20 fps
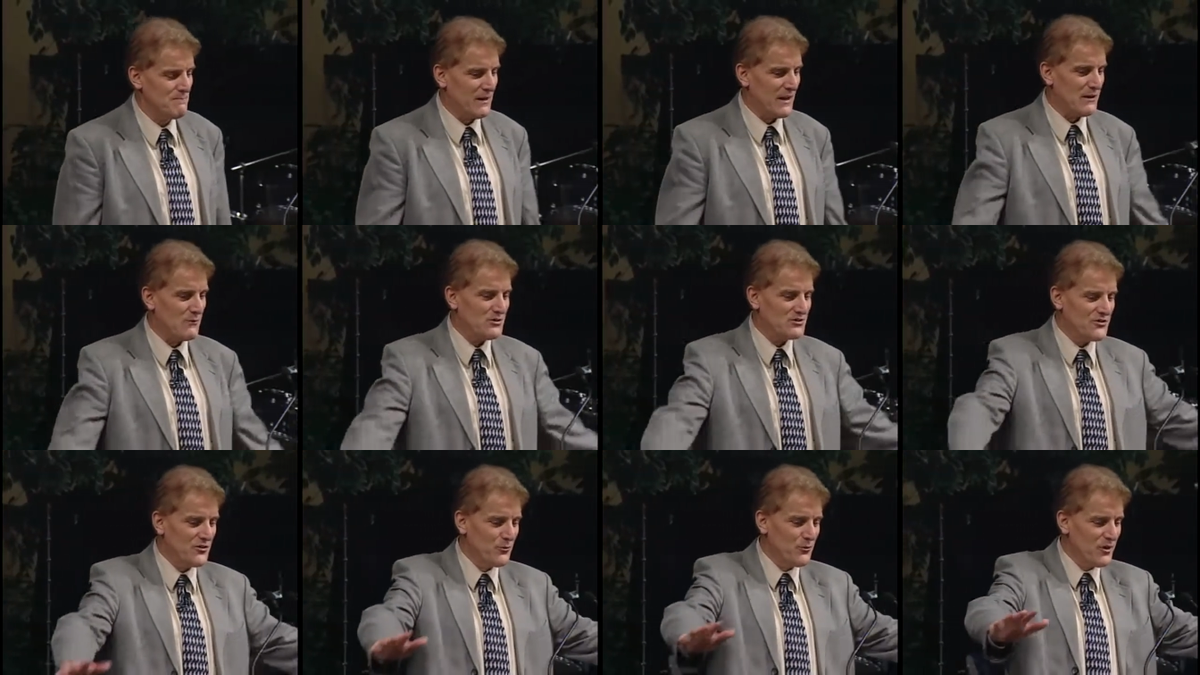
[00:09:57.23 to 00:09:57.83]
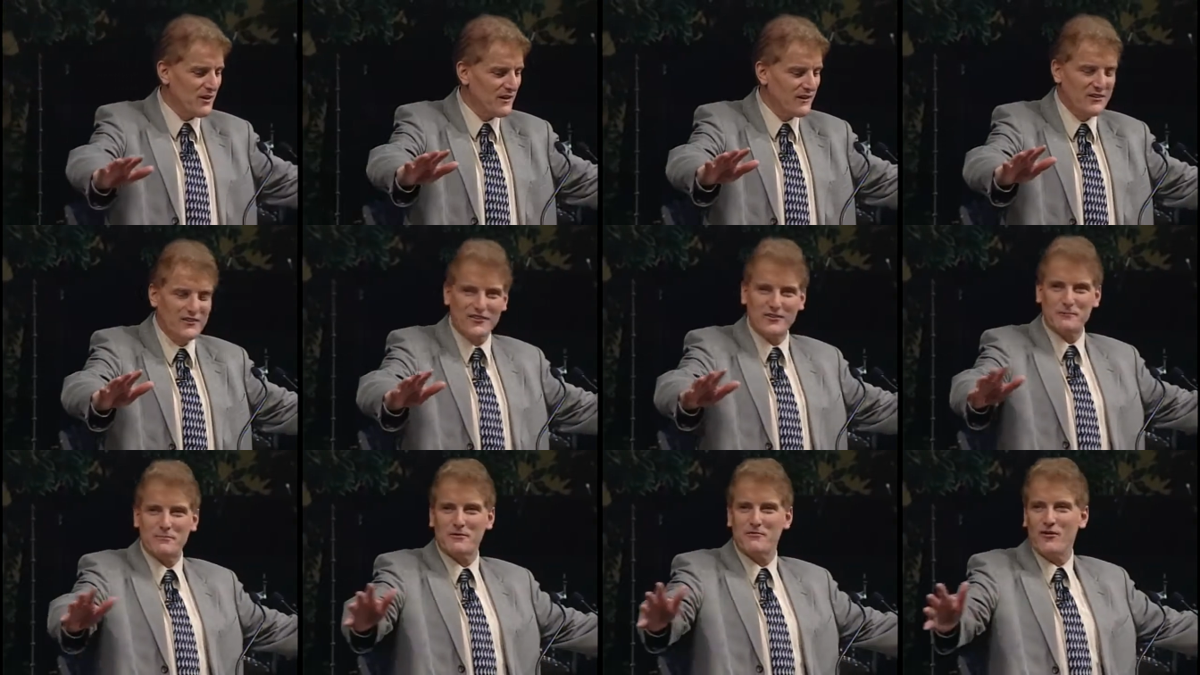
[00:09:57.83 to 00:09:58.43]
But it was the
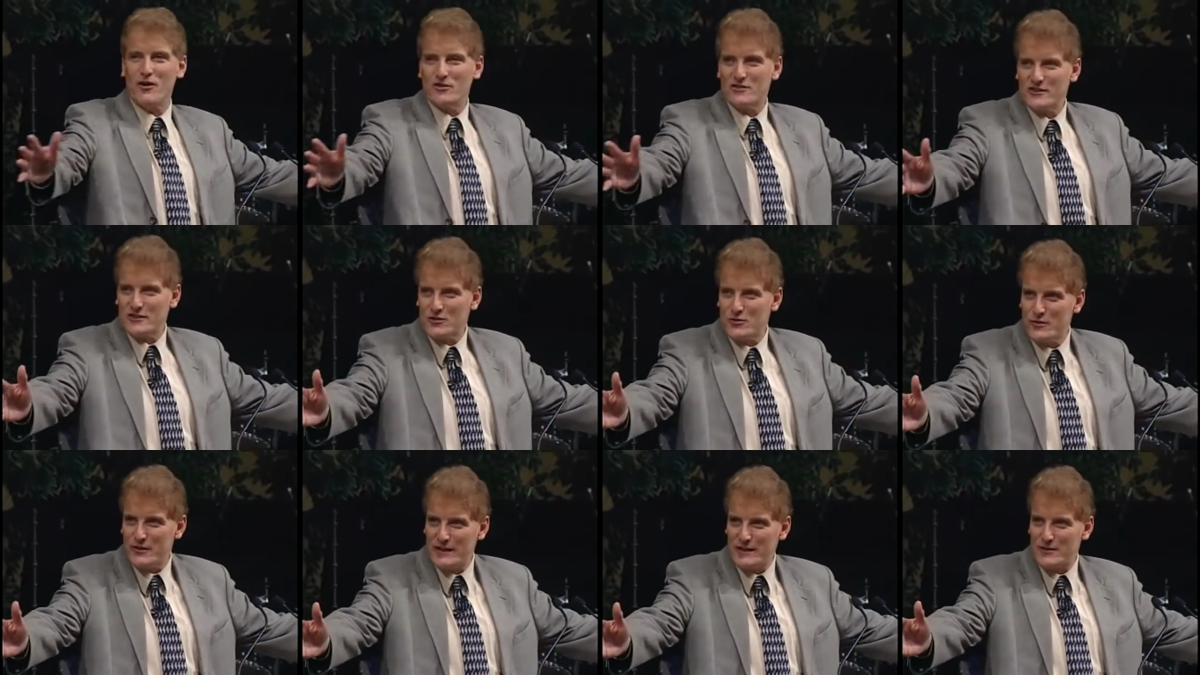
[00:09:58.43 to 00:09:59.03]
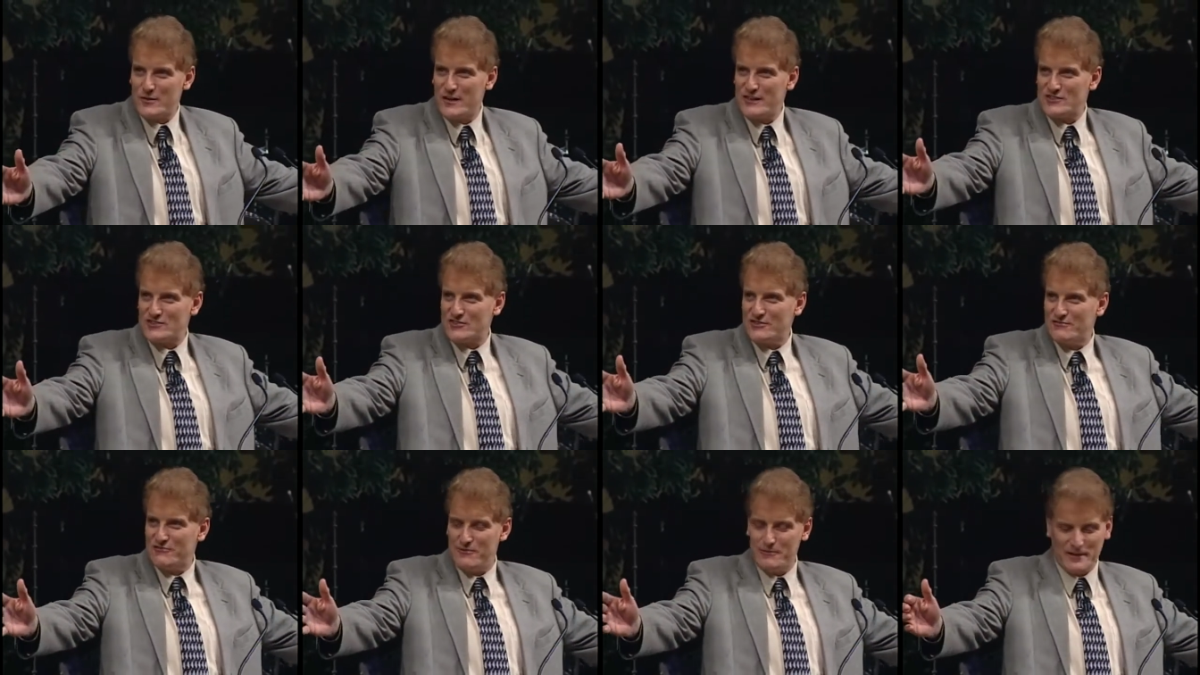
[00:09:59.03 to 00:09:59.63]
works that provoked the
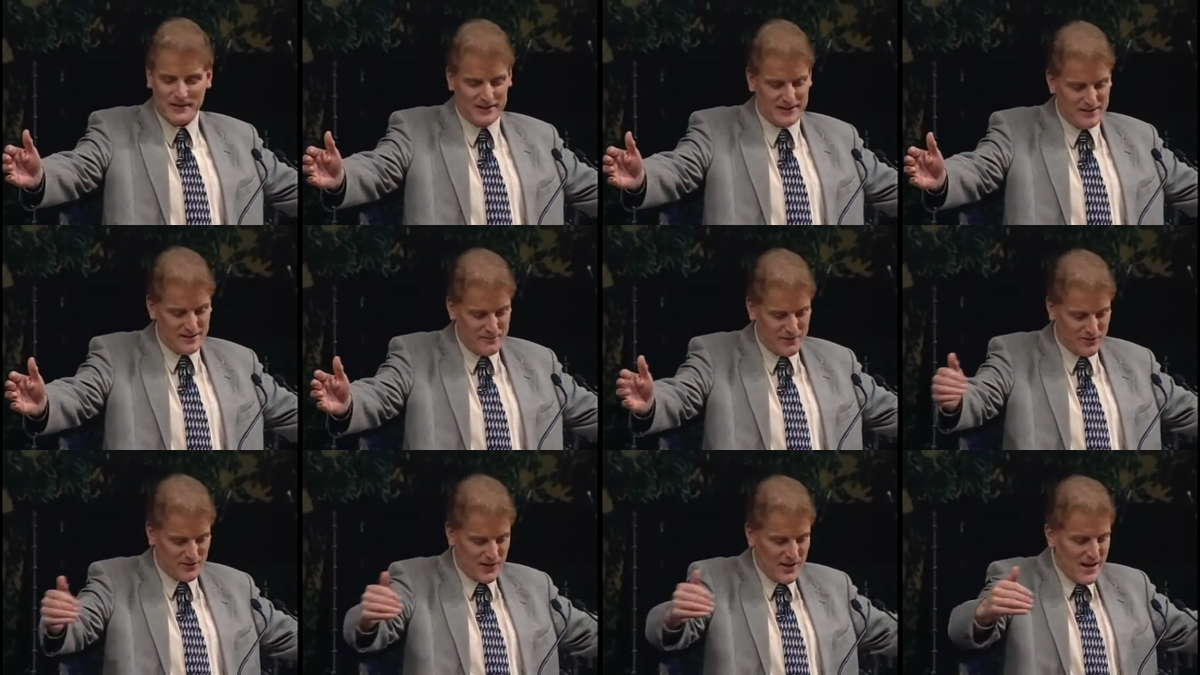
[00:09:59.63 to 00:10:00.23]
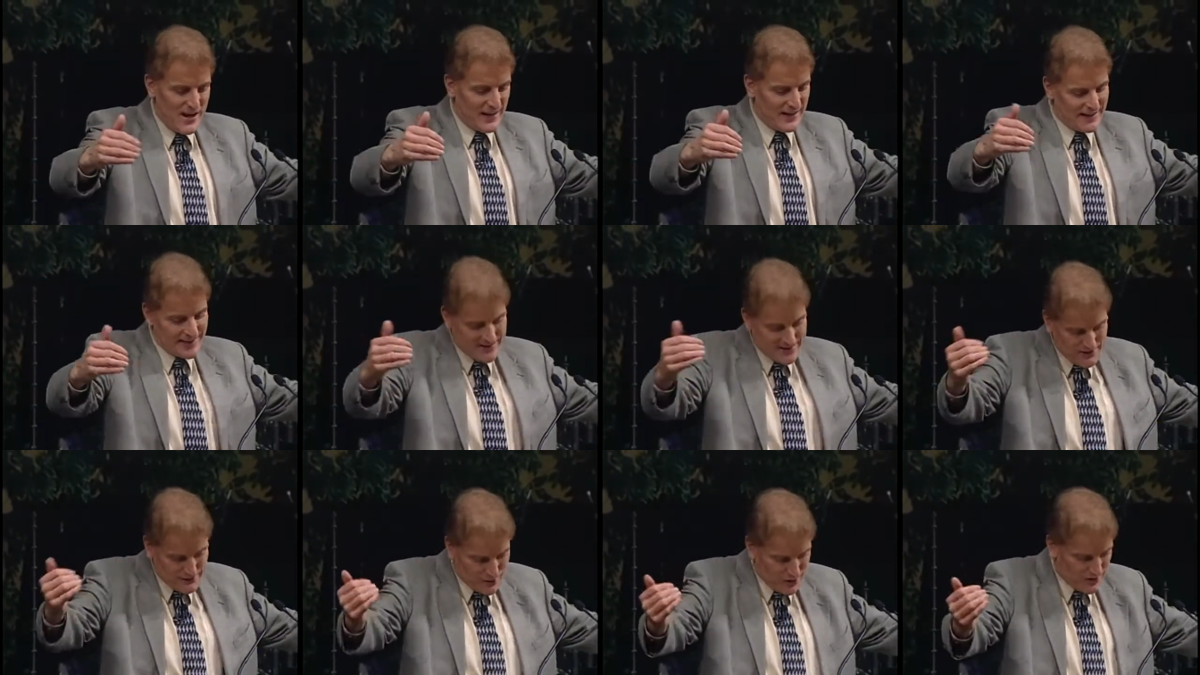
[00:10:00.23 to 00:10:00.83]
question from Nicodemus. And
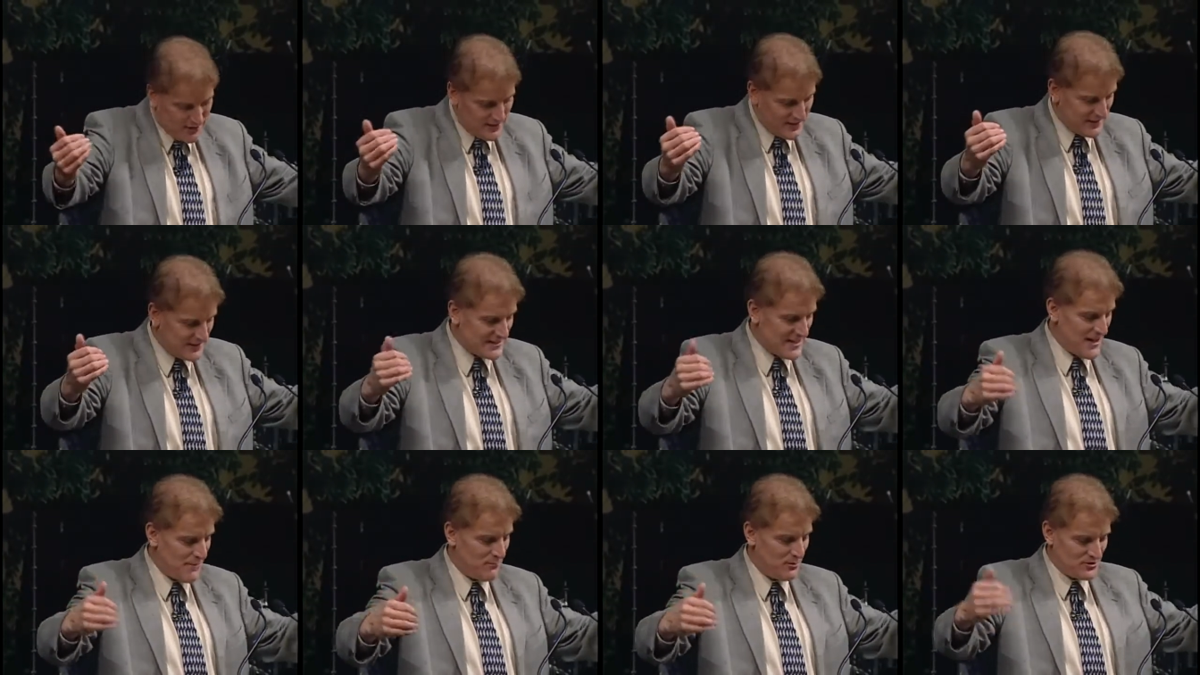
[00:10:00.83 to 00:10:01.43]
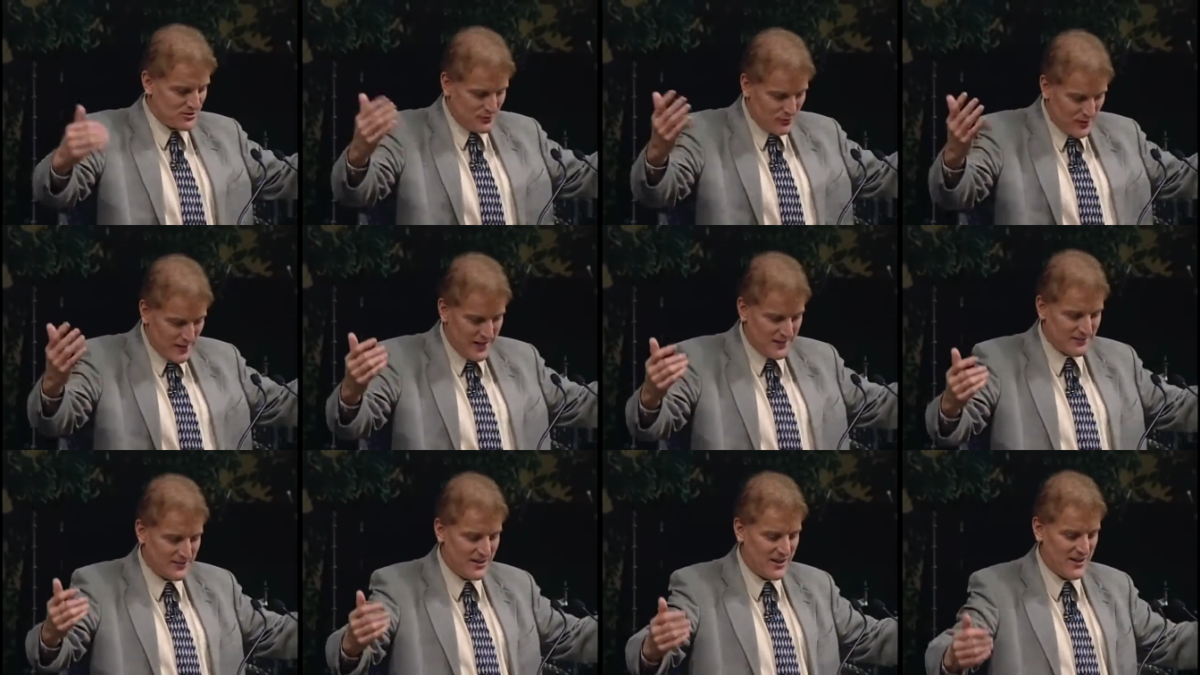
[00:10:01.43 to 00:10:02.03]
I can give you other examples if
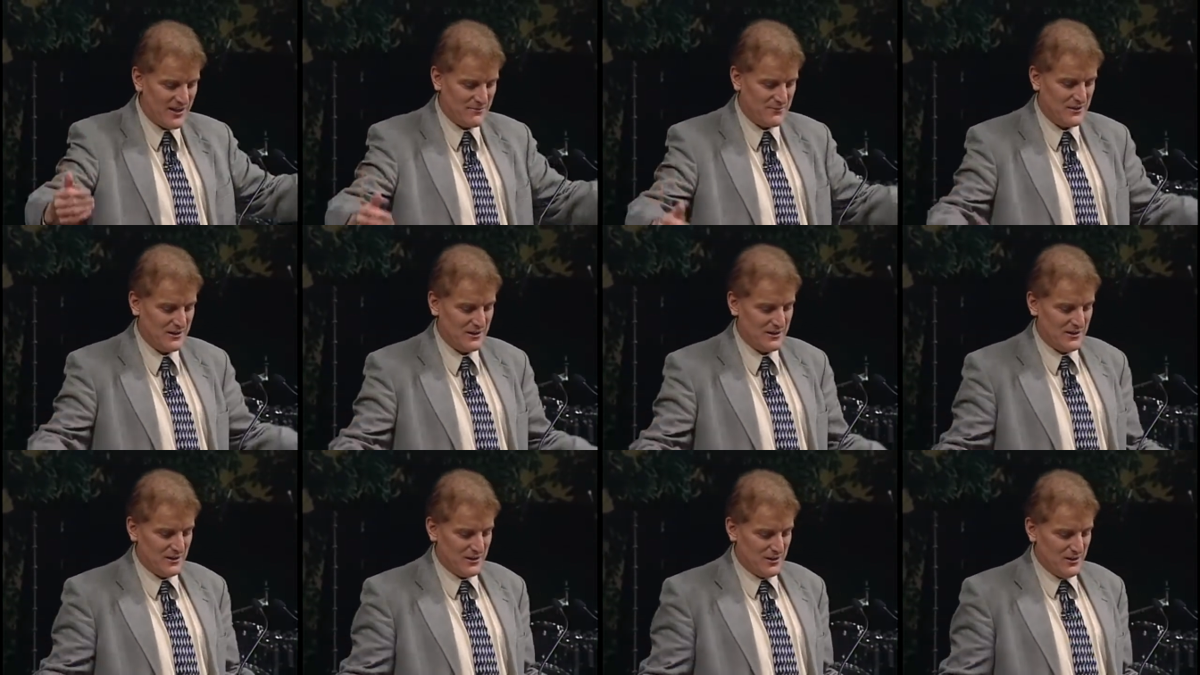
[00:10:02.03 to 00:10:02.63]
we had time,